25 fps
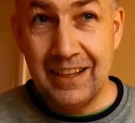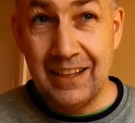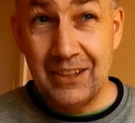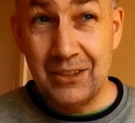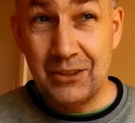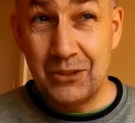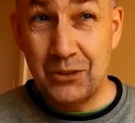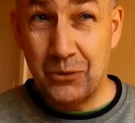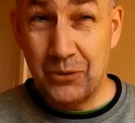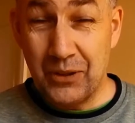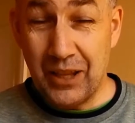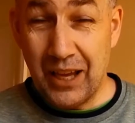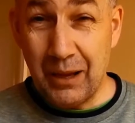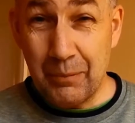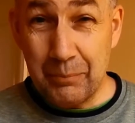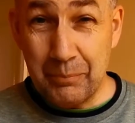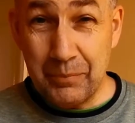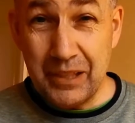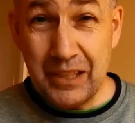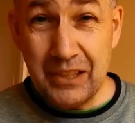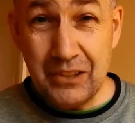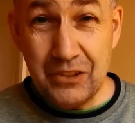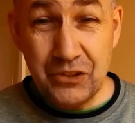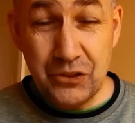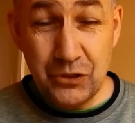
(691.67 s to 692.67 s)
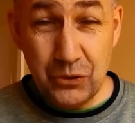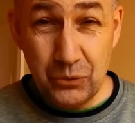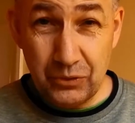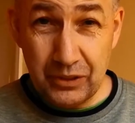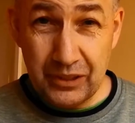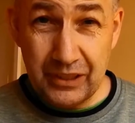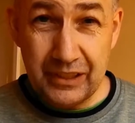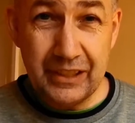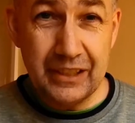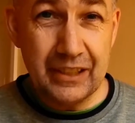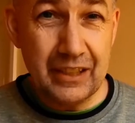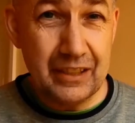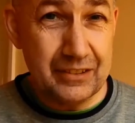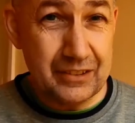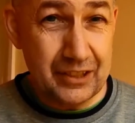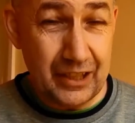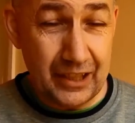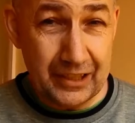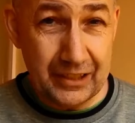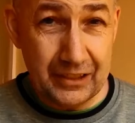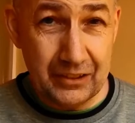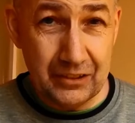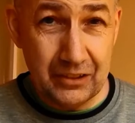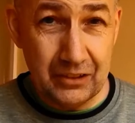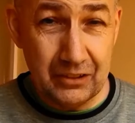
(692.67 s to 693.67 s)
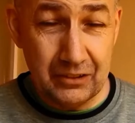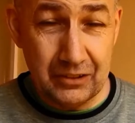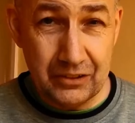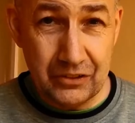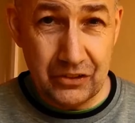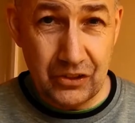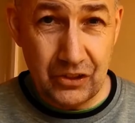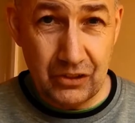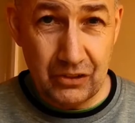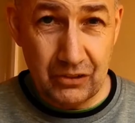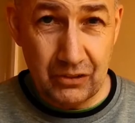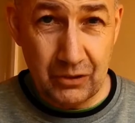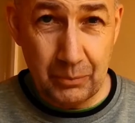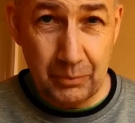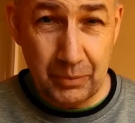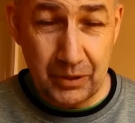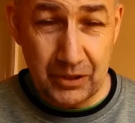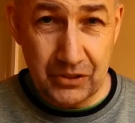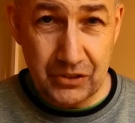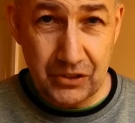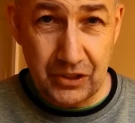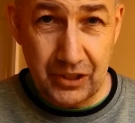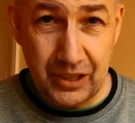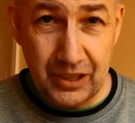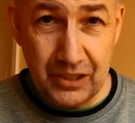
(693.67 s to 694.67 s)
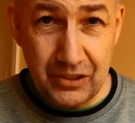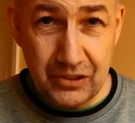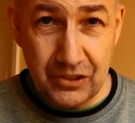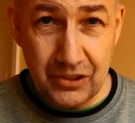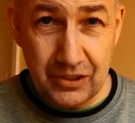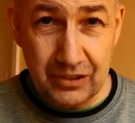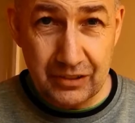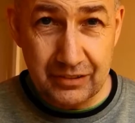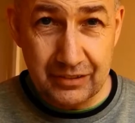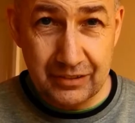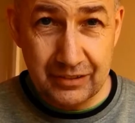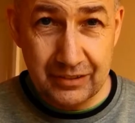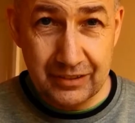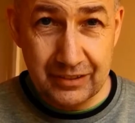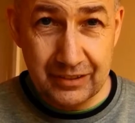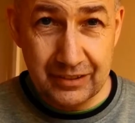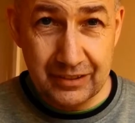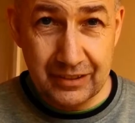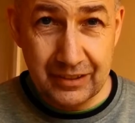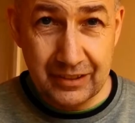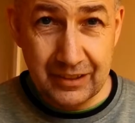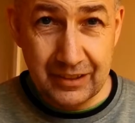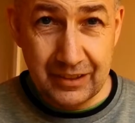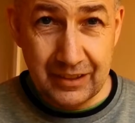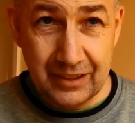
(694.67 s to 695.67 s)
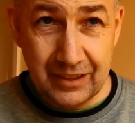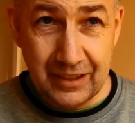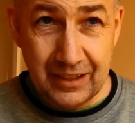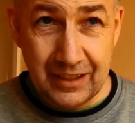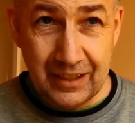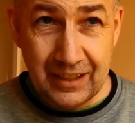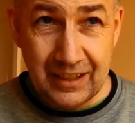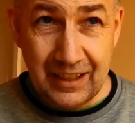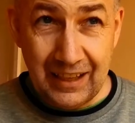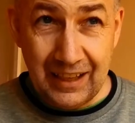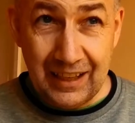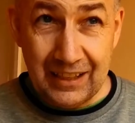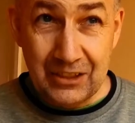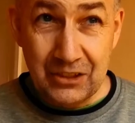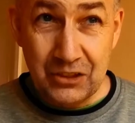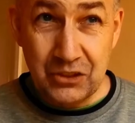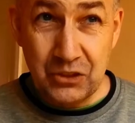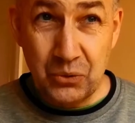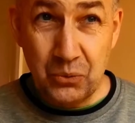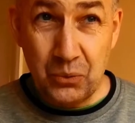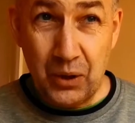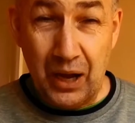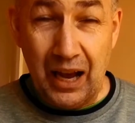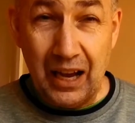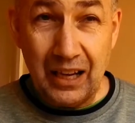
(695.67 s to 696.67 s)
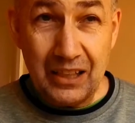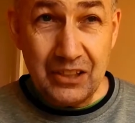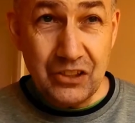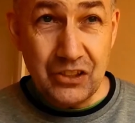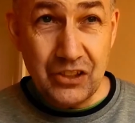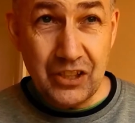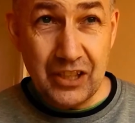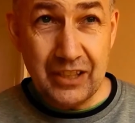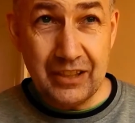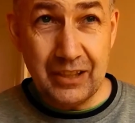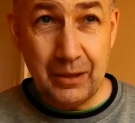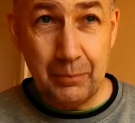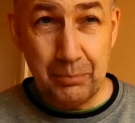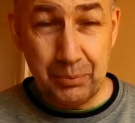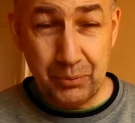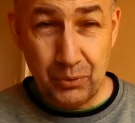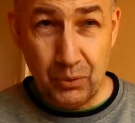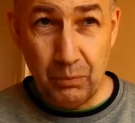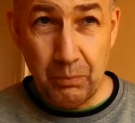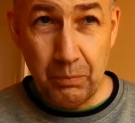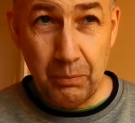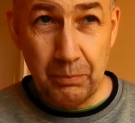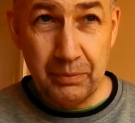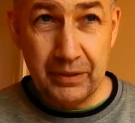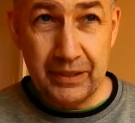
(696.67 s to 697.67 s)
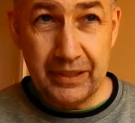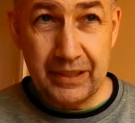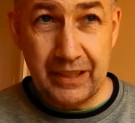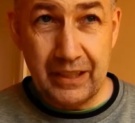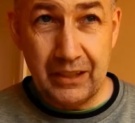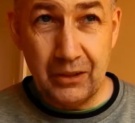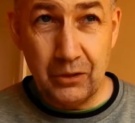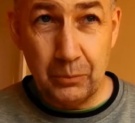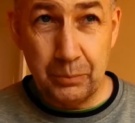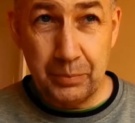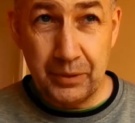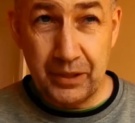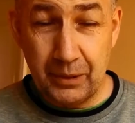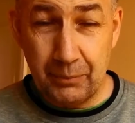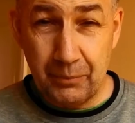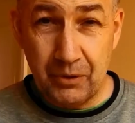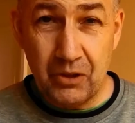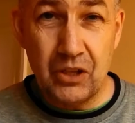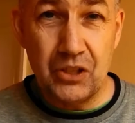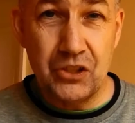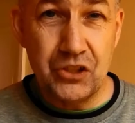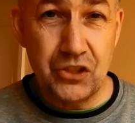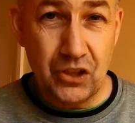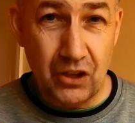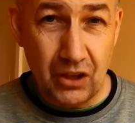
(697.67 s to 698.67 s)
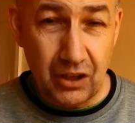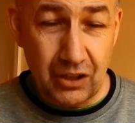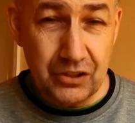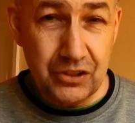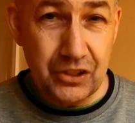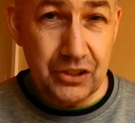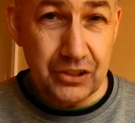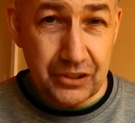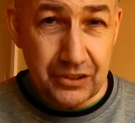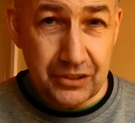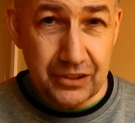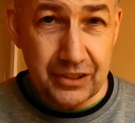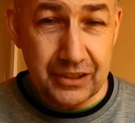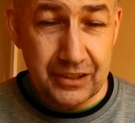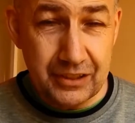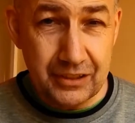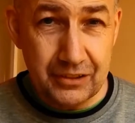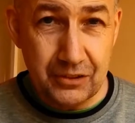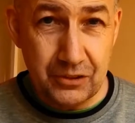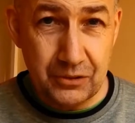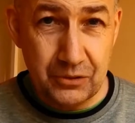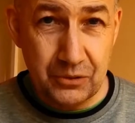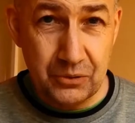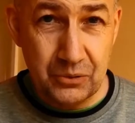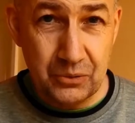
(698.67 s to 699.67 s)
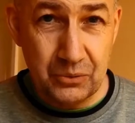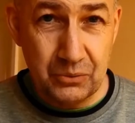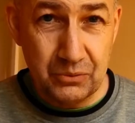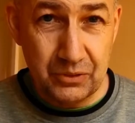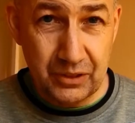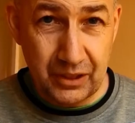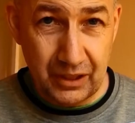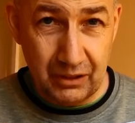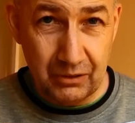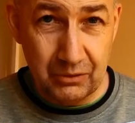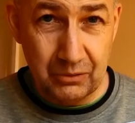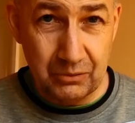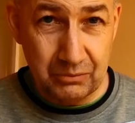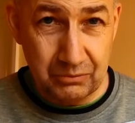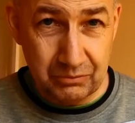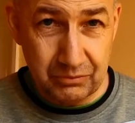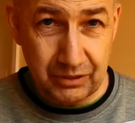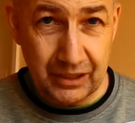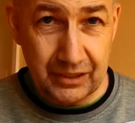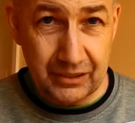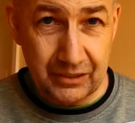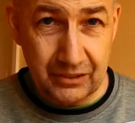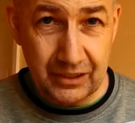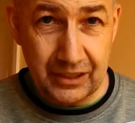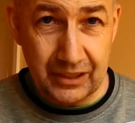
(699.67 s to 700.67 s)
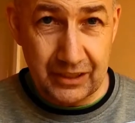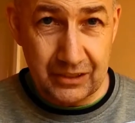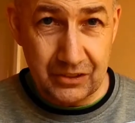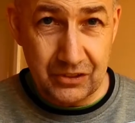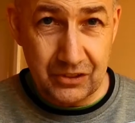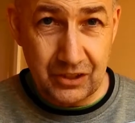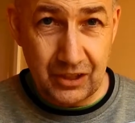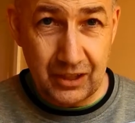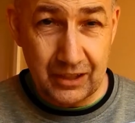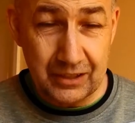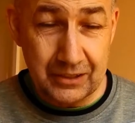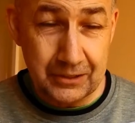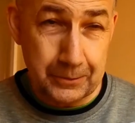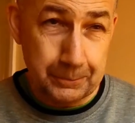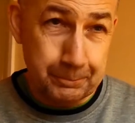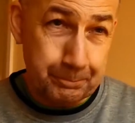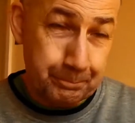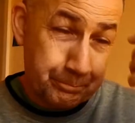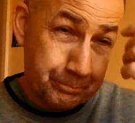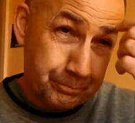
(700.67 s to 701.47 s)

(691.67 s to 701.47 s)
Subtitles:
So that means you only need a tiny little internal combustion engine. So I say that probably it'll be the amount of charging you need it to do that'll regulate the size.